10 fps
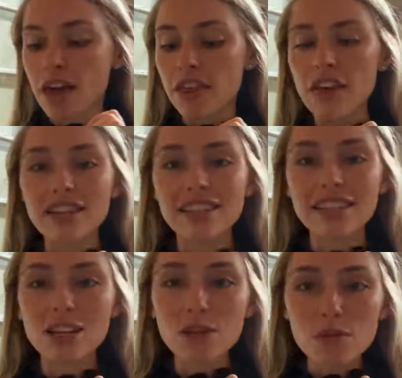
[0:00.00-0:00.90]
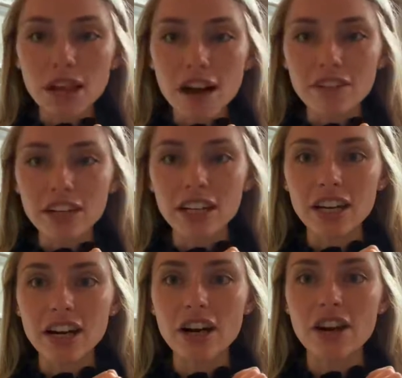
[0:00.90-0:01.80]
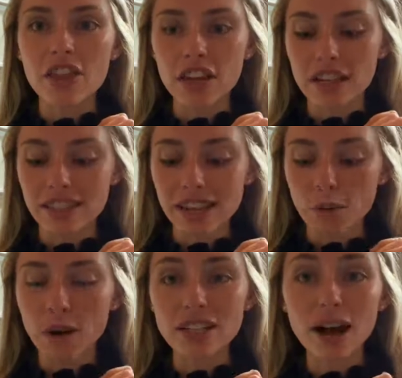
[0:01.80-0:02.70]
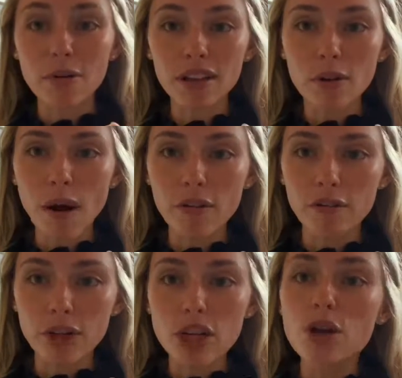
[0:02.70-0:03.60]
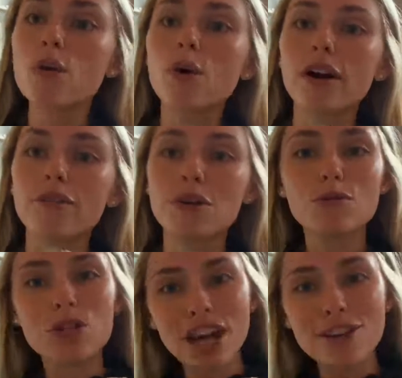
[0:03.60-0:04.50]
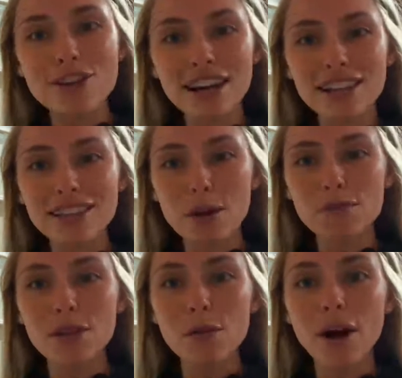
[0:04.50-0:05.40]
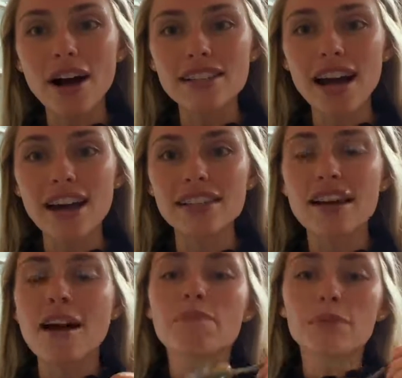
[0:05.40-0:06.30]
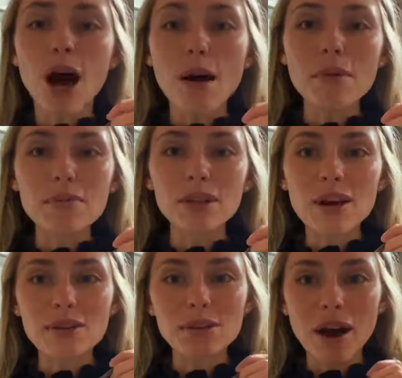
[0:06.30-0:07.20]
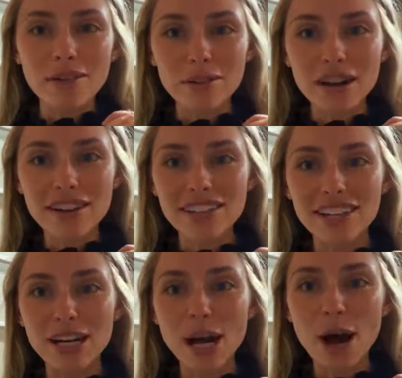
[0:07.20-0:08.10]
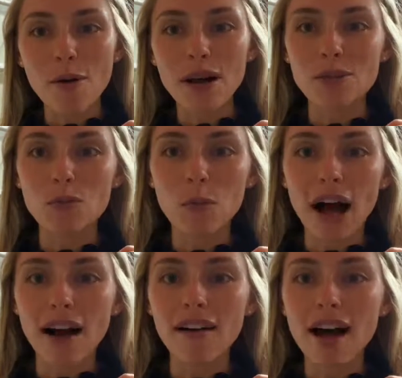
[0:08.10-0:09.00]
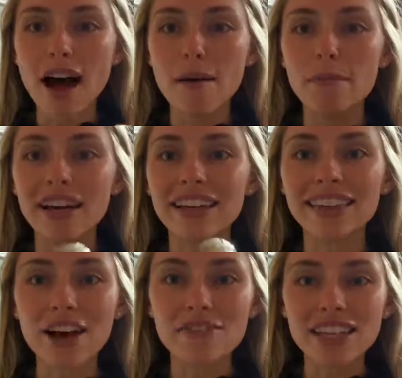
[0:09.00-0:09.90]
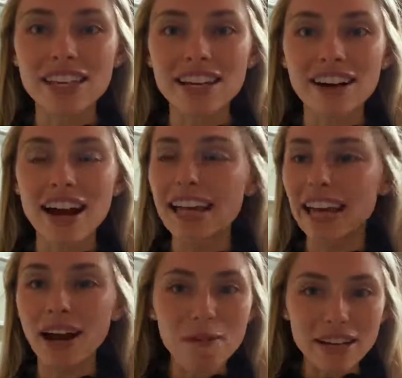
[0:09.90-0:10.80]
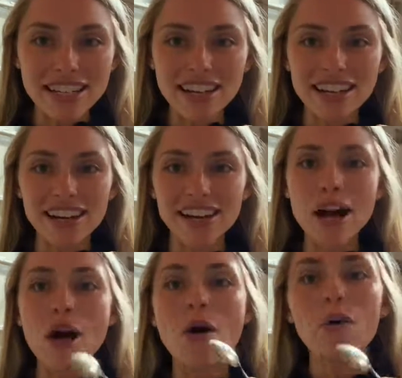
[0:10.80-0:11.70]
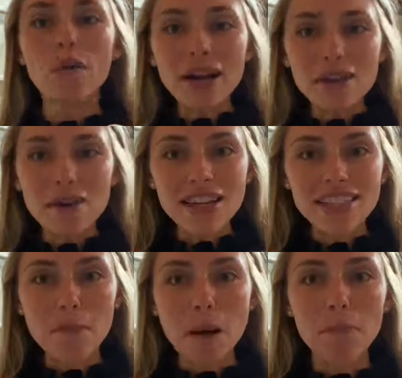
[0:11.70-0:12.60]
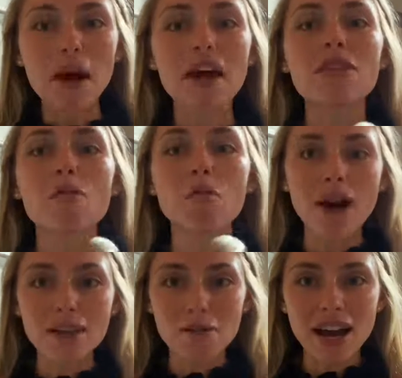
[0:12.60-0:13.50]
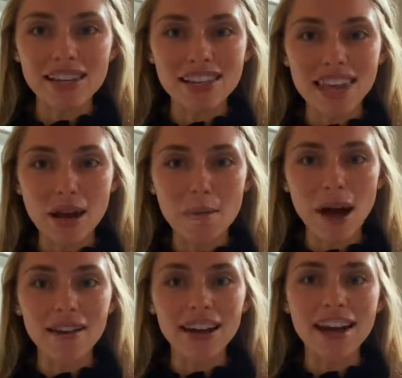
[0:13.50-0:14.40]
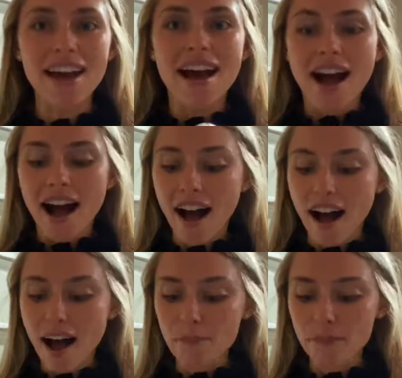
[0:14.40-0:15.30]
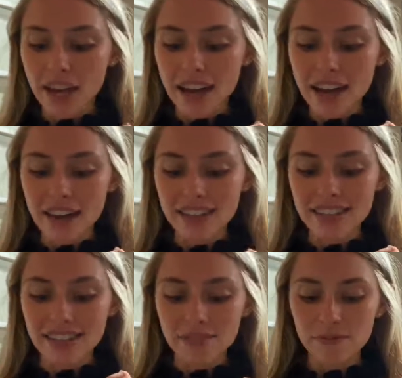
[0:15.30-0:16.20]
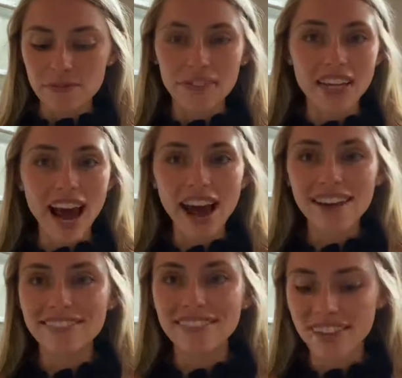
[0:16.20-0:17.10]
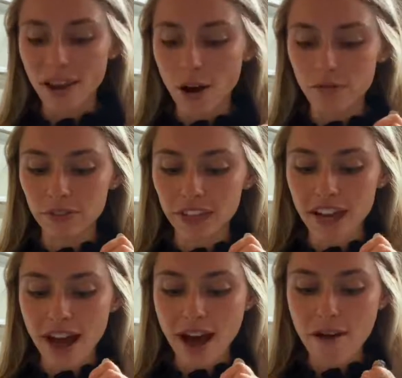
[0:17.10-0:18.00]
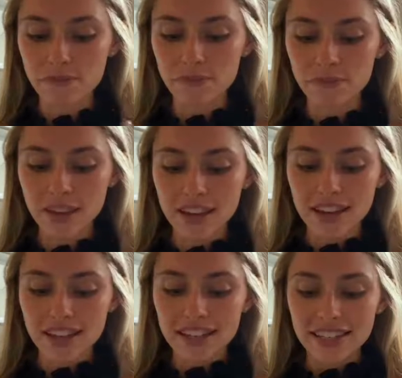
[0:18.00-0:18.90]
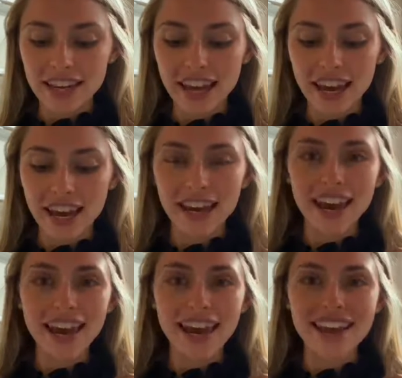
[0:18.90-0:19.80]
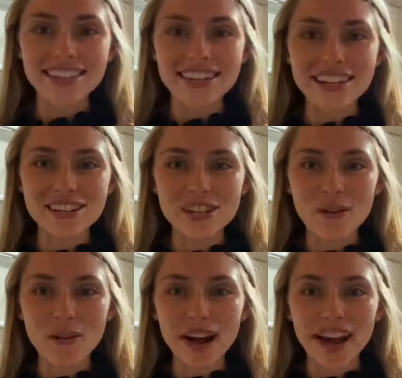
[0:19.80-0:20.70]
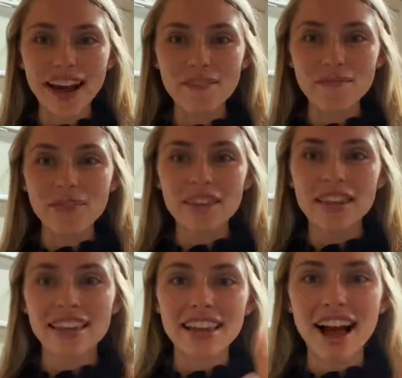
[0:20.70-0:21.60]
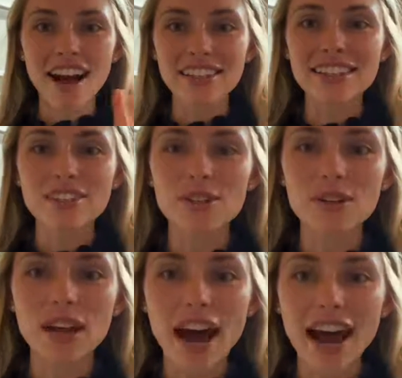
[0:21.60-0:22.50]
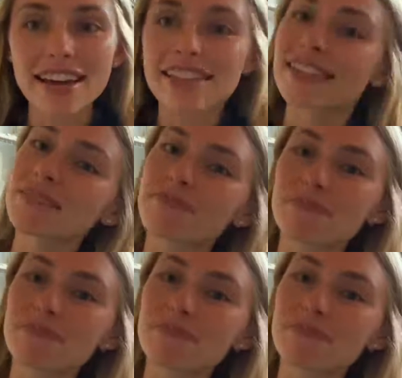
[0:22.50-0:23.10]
things that you love in here, things that worked out really well for you, or if you change any steps in the process. Comment below so everyone else can know as well. And I'd love to hear. I cannot wait to hear what you guys come up with, what you guys think about it. And yeah, hopefully dig in and enjoy. I'll see you soon, guys.